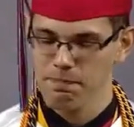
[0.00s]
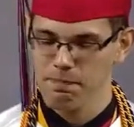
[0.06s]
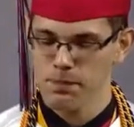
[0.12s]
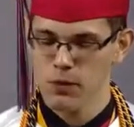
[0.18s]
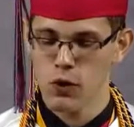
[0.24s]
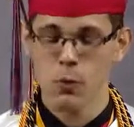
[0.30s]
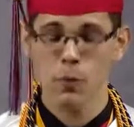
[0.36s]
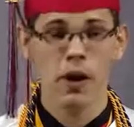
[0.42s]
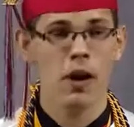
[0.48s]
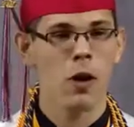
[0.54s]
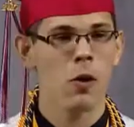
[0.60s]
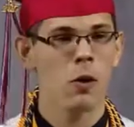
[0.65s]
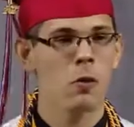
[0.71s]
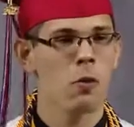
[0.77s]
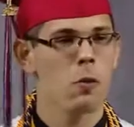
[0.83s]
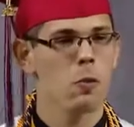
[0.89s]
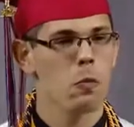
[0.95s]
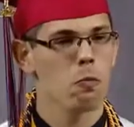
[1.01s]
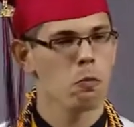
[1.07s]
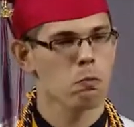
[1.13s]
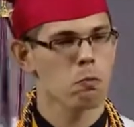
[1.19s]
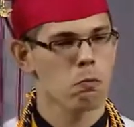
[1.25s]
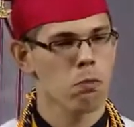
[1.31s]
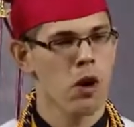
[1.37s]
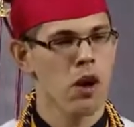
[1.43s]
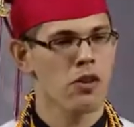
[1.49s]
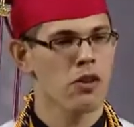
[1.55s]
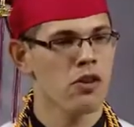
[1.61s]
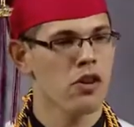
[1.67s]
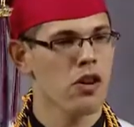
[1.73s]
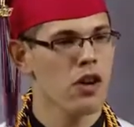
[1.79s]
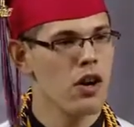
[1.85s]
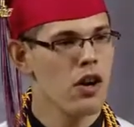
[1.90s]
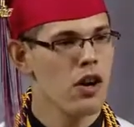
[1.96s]
To my own mother,
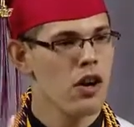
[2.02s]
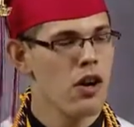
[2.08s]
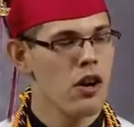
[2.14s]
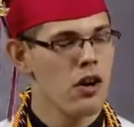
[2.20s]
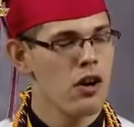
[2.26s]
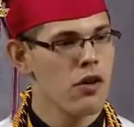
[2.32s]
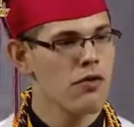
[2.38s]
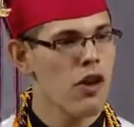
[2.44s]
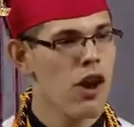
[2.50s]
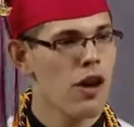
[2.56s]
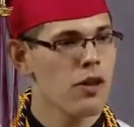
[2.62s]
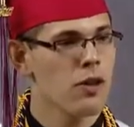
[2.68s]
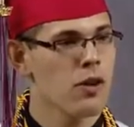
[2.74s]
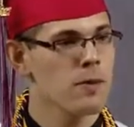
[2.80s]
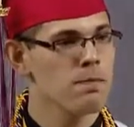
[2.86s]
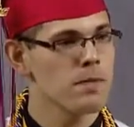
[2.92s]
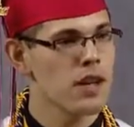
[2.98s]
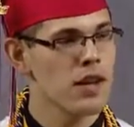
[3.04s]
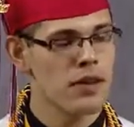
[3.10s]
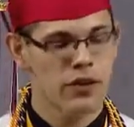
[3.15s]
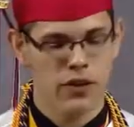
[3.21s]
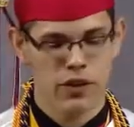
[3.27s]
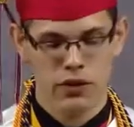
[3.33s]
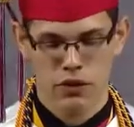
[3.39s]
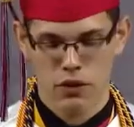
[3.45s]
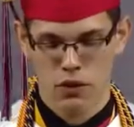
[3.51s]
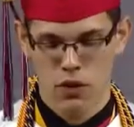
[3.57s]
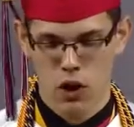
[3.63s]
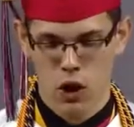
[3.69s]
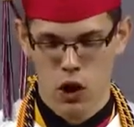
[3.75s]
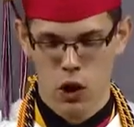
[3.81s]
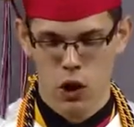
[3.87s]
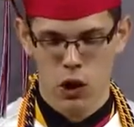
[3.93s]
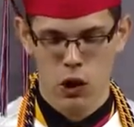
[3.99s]
father, and sister,
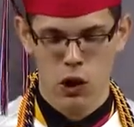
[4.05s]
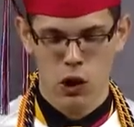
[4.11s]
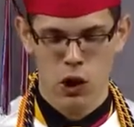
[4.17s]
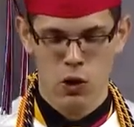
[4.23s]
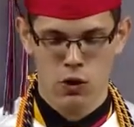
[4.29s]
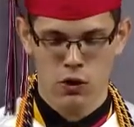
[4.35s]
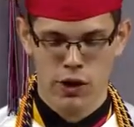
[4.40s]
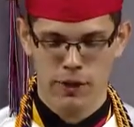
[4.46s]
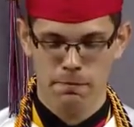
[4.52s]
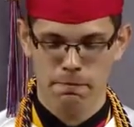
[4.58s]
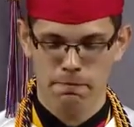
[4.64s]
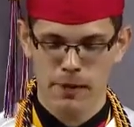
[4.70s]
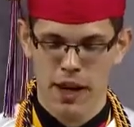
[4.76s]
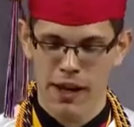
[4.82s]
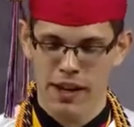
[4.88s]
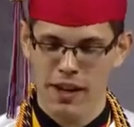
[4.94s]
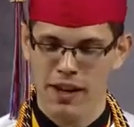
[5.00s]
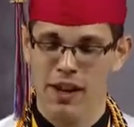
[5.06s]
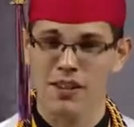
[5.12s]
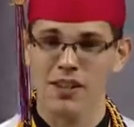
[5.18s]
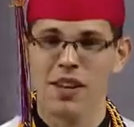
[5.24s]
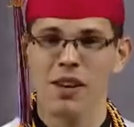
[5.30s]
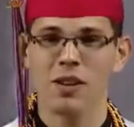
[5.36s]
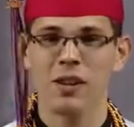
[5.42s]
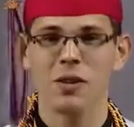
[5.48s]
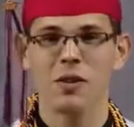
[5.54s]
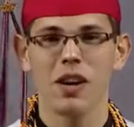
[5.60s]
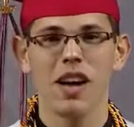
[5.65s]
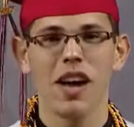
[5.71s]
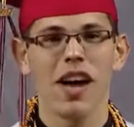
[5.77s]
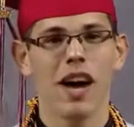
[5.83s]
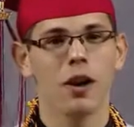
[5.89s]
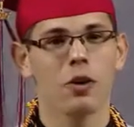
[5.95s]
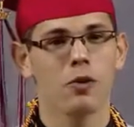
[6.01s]
Lauren, I cannot tell you
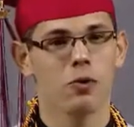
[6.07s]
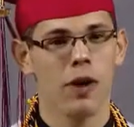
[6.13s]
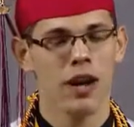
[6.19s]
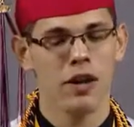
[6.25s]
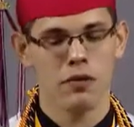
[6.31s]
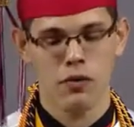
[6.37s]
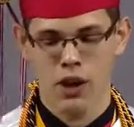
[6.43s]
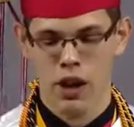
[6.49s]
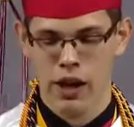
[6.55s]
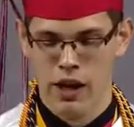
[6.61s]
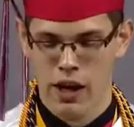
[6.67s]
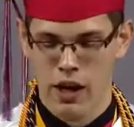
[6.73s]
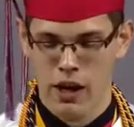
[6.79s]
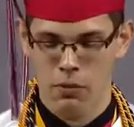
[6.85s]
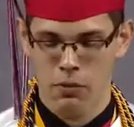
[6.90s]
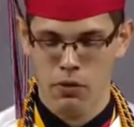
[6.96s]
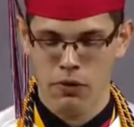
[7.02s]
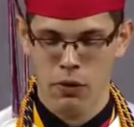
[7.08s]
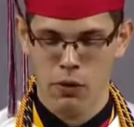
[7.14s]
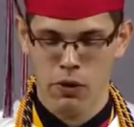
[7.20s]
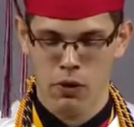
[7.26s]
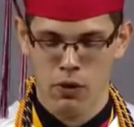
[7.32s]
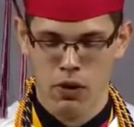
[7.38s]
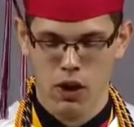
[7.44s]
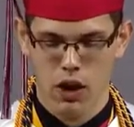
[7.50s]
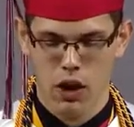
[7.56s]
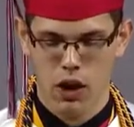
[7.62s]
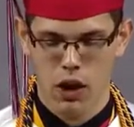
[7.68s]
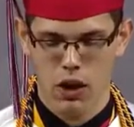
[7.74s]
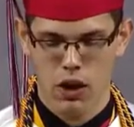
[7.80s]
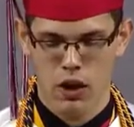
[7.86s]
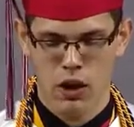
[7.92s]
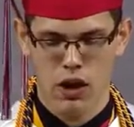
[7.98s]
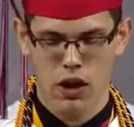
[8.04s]
how grateful I am for your
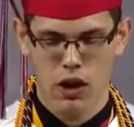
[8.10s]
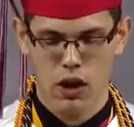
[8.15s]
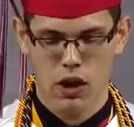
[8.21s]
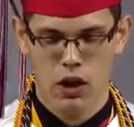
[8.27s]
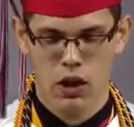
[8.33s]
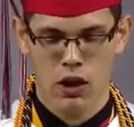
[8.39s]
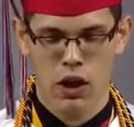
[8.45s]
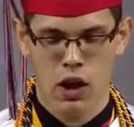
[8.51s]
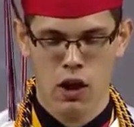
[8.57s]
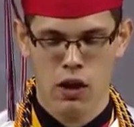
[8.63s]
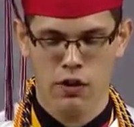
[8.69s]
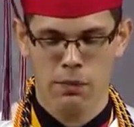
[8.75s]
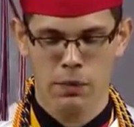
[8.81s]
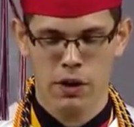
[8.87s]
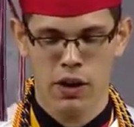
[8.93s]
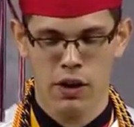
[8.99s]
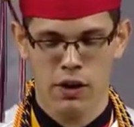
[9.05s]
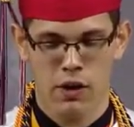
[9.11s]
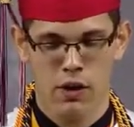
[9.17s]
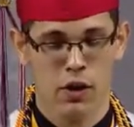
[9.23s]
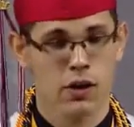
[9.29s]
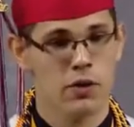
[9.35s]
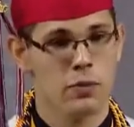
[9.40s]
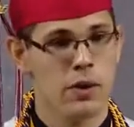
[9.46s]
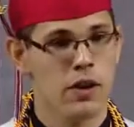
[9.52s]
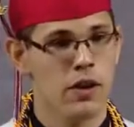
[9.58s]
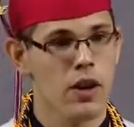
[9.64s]
love and encouragement